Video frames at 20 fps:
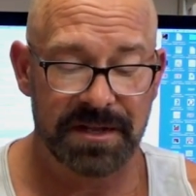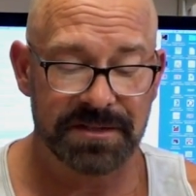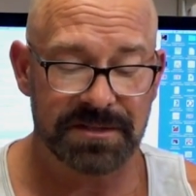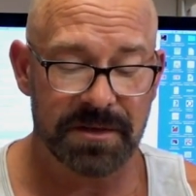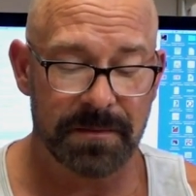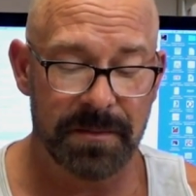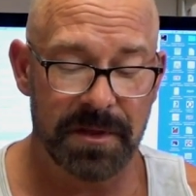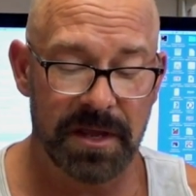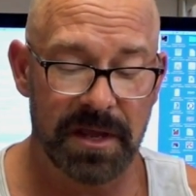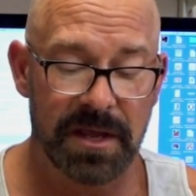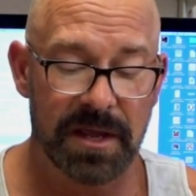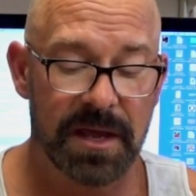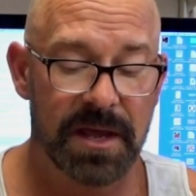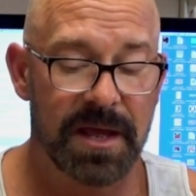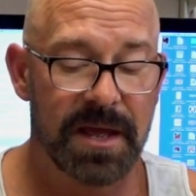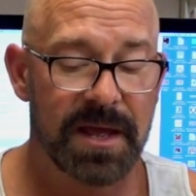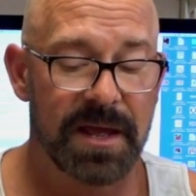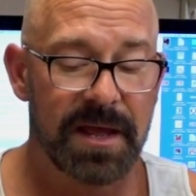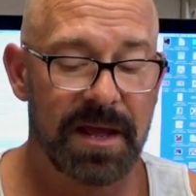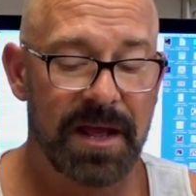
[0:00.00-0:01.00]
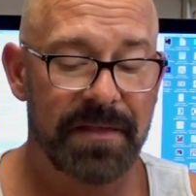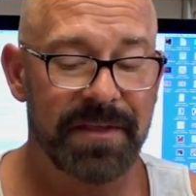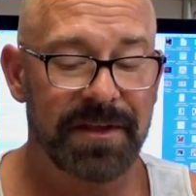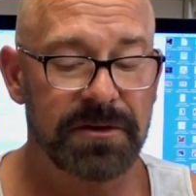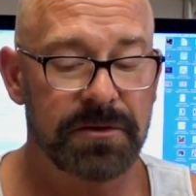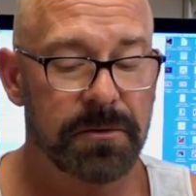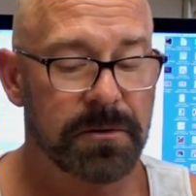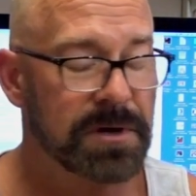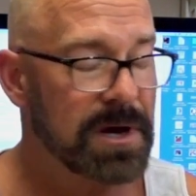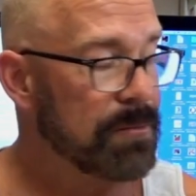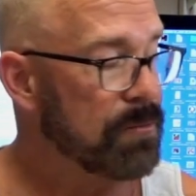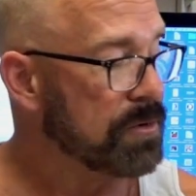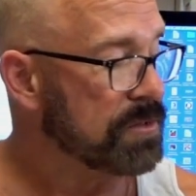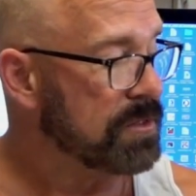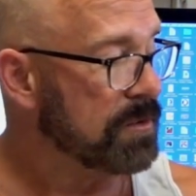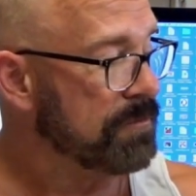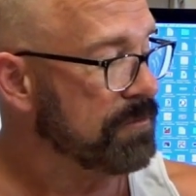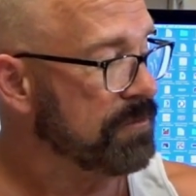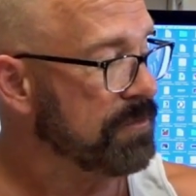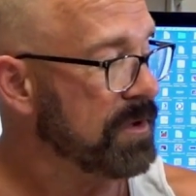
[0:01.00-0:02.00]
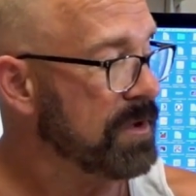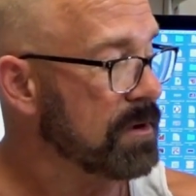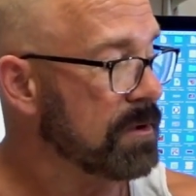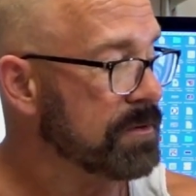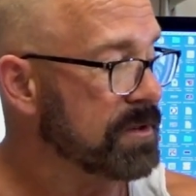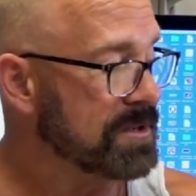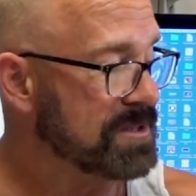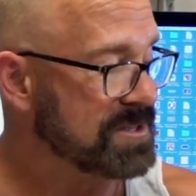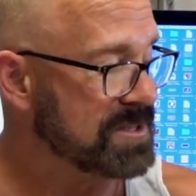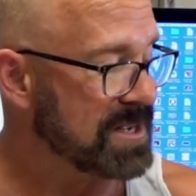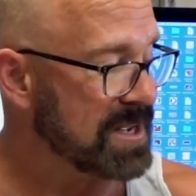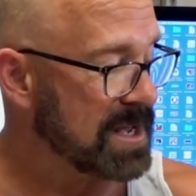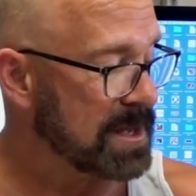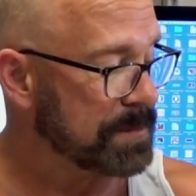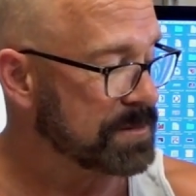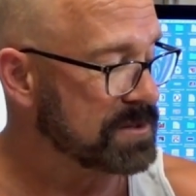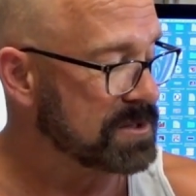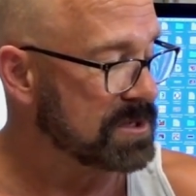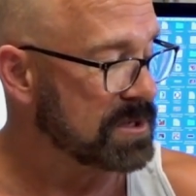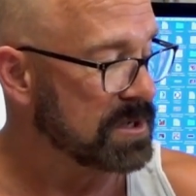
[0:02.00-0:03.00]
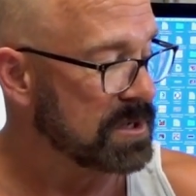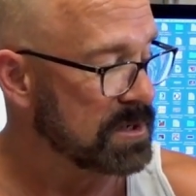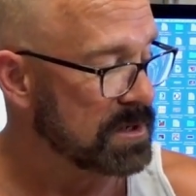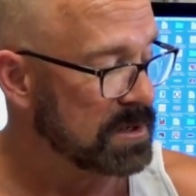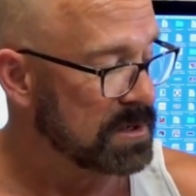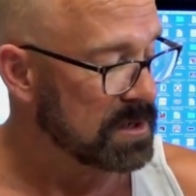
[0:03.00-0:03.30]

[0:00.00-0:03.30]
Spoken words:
to me. And they do come with the field tips.